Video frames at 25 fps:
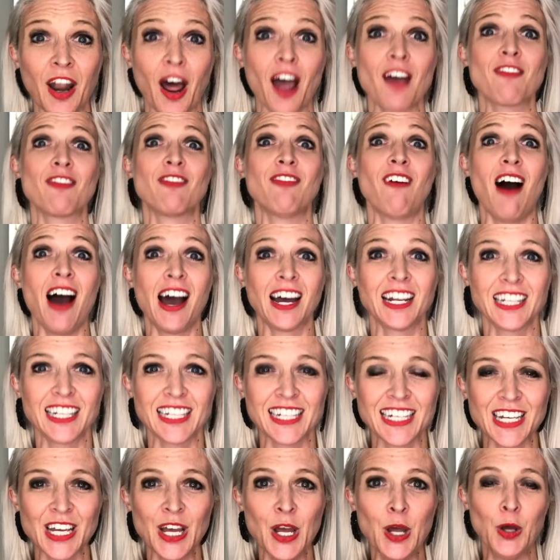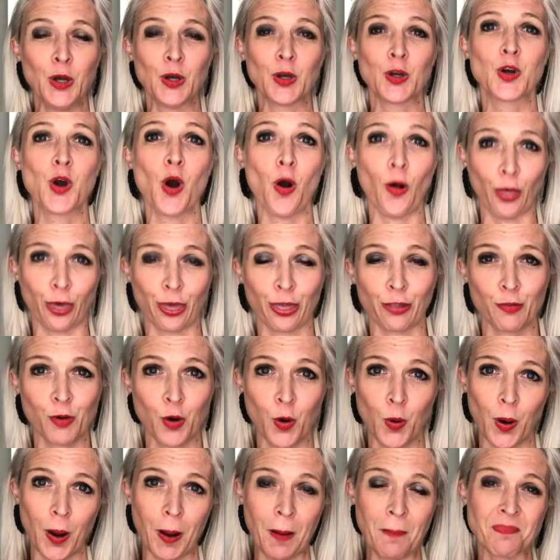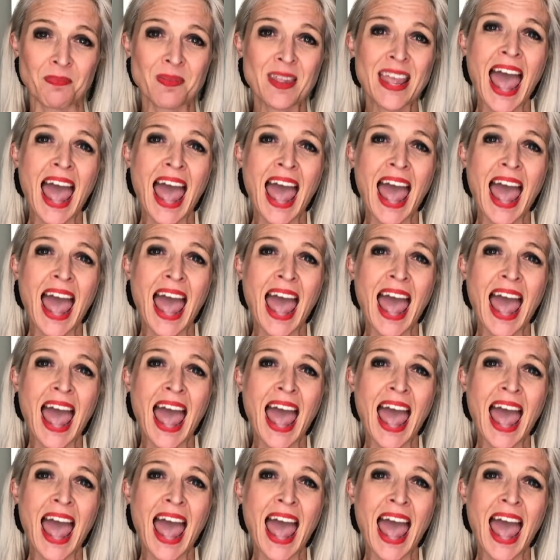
I finally got through it.